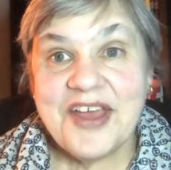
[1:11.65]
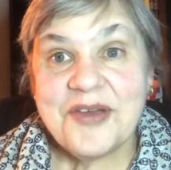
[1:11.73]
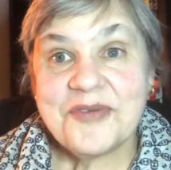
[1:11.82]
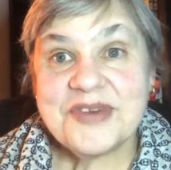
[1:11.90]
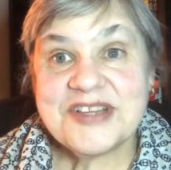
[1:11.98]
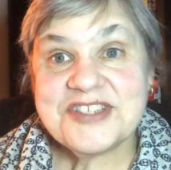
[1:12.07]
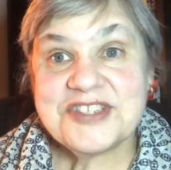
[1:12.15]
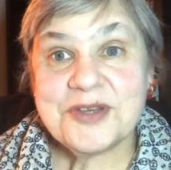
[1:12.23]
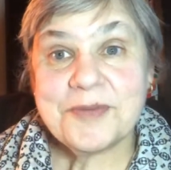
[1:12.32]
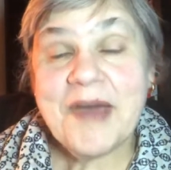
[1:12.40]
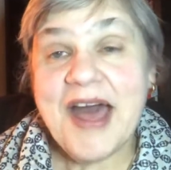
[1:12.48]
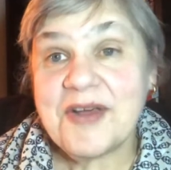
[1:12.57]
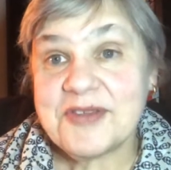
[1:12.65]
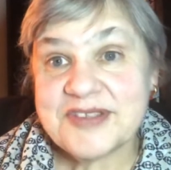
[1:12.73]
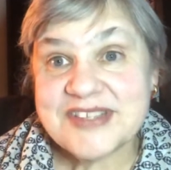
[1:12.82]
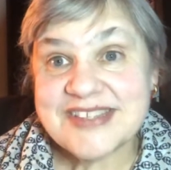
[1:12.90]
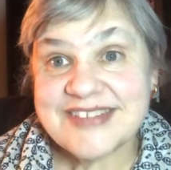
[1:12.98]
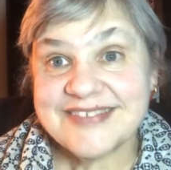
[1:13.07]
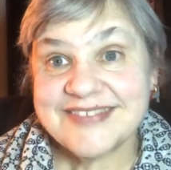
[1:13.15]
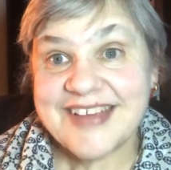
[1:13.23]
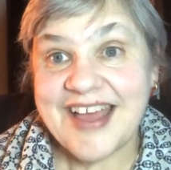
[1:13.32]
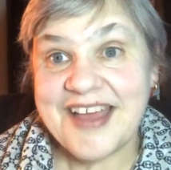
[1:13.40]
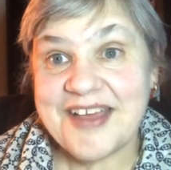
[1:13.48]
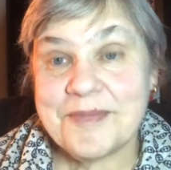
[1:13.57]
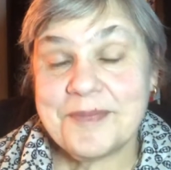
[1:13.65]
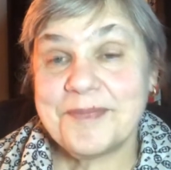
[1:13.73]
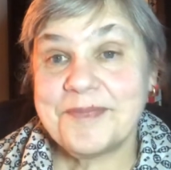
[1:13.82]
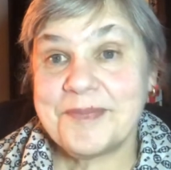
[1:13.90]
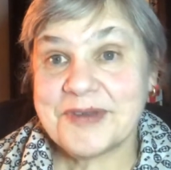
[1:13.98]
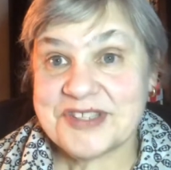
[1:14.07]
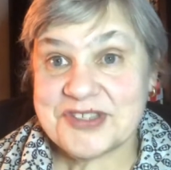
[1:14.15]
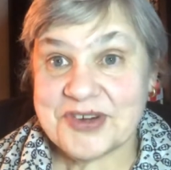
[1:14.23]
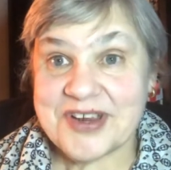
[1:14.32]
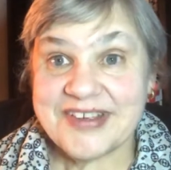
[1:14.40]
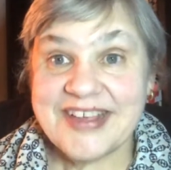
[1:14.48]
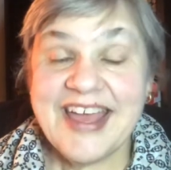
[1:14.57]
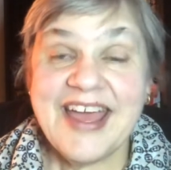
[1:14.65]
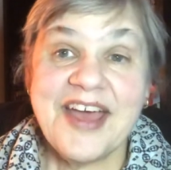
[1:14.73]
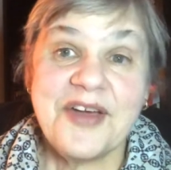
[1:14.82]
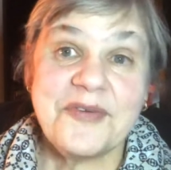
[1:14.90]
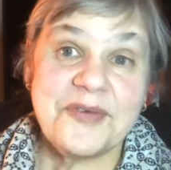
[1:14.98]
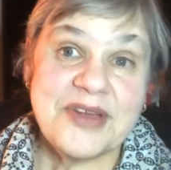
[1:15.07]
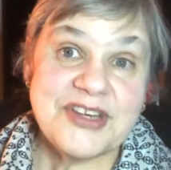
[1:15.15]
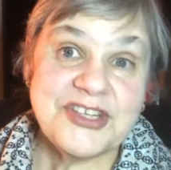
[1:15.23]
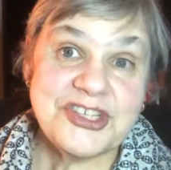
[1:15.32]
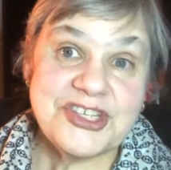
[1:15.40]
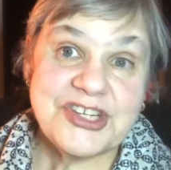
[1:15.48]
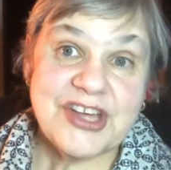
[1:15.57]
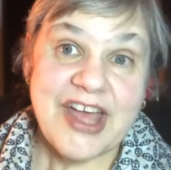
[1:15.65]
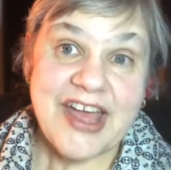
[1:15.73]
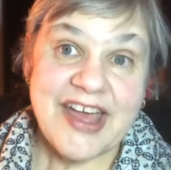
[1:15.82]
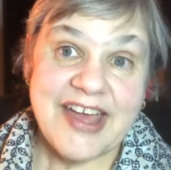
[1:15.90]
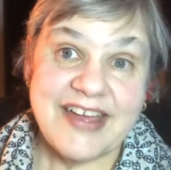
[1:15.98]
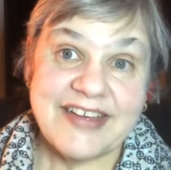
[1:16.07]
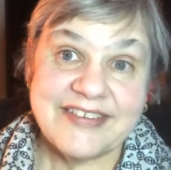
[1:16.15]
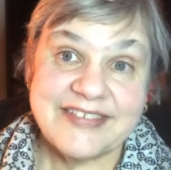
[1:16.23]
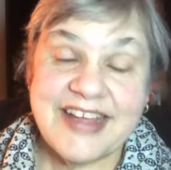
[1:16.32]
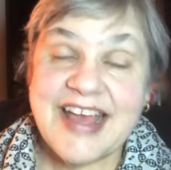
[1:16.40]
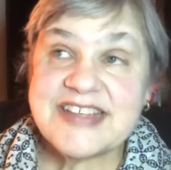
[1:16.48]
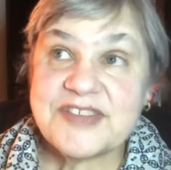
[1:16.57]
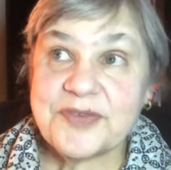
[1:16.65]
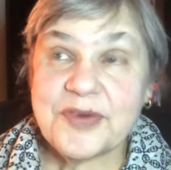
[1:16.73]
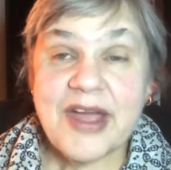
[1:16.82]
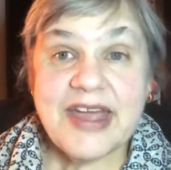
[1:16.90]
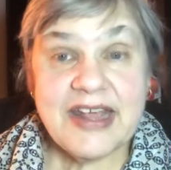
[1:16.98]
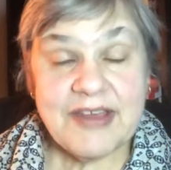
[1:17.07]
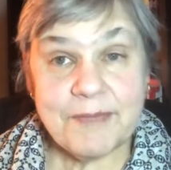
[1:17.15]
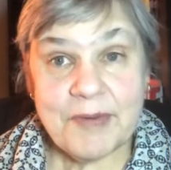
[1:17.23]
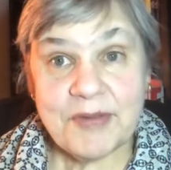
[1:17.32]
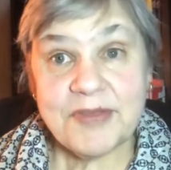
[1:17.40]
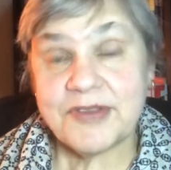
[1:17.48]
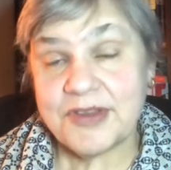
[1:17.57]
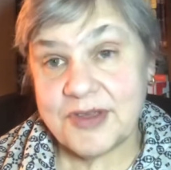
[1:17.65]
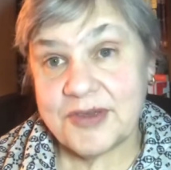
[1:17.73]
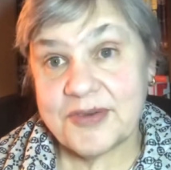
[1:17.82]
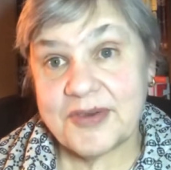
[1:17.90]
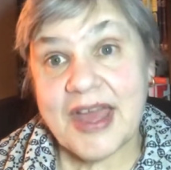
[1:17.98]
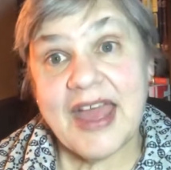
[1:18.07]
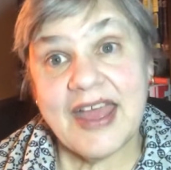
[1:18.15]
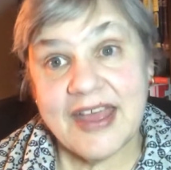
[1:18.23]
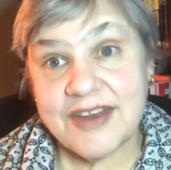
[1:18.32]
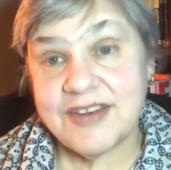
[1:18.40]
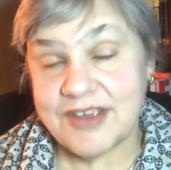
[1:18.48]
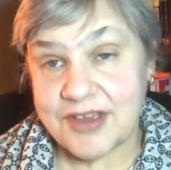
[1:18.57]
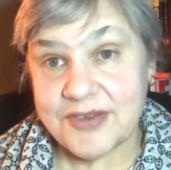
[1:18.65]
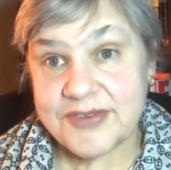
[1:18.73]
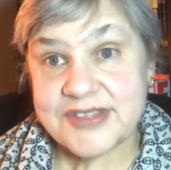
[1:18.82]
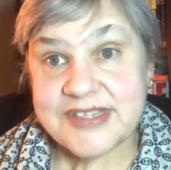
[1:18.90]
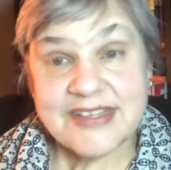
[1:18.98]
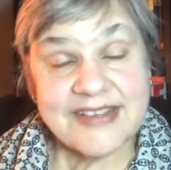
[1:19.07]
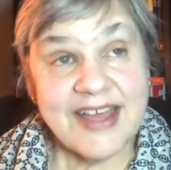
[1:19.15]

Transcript: went to Powell's bookstore, which has a variety of both new and used.